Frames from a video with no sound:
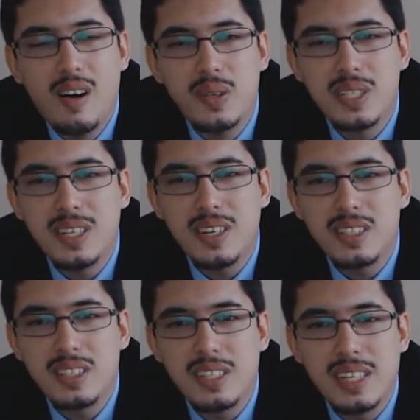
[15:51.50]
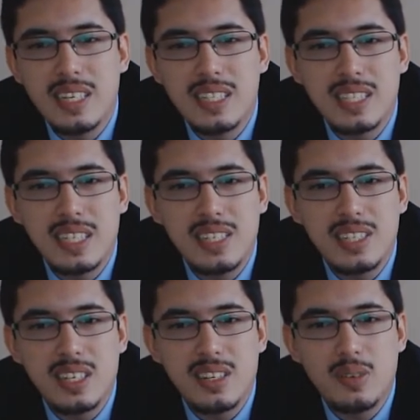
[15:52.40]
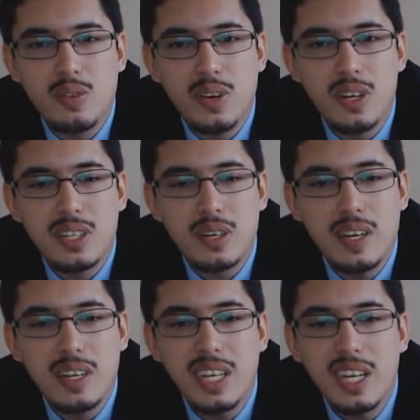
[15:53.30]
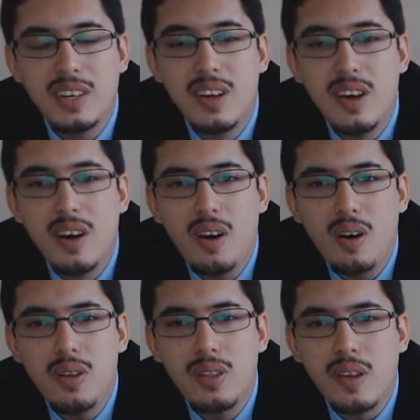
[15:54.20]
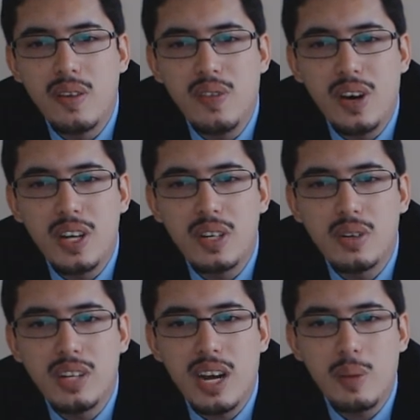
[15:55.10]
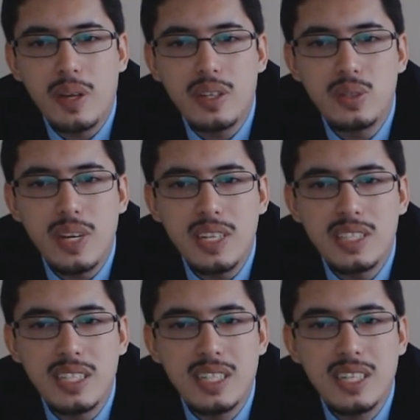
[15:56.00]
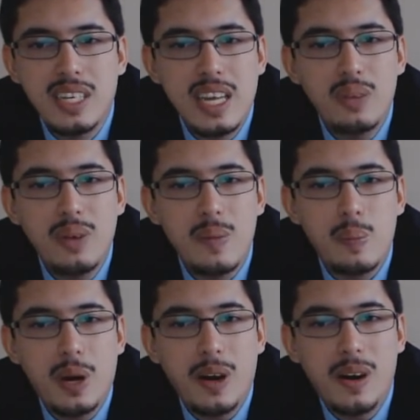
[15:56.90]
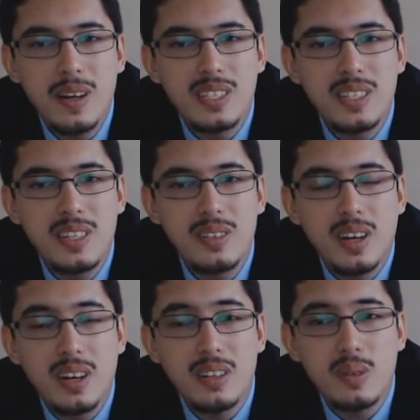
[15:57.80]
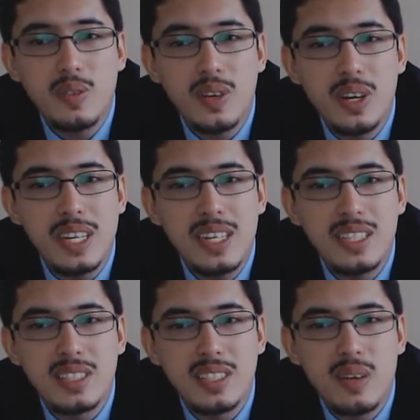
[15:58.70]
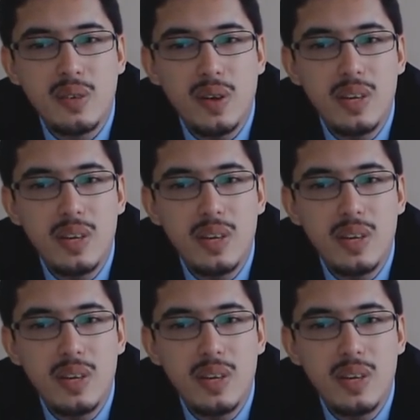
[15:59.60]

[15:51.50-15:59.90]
of Sato, and they stayed in second and third though. And then on the final lap, Andretti, he went past Newgarden for third into turn